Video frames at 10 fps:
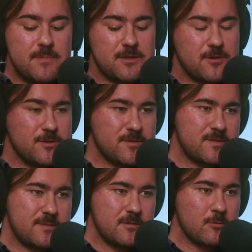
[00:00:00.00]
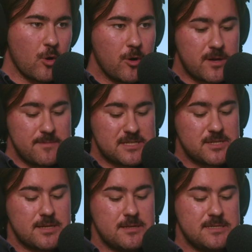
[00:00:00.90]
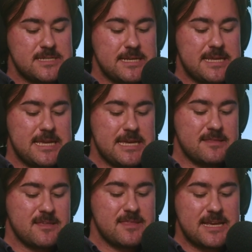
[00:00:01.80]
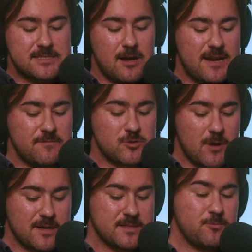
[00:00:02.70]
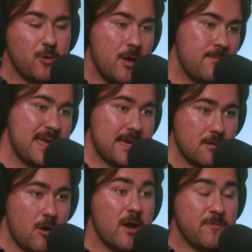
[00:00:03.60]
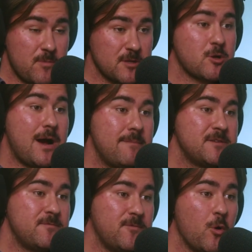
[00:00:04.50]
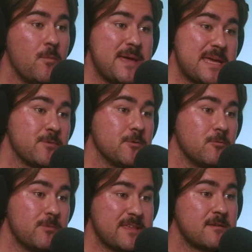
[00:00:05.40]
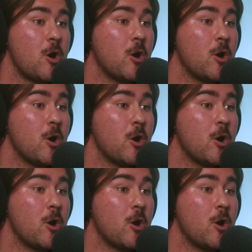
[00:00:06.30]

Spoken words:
because the Royal Commission did hear that these kind of drugs were being overprescribed for people with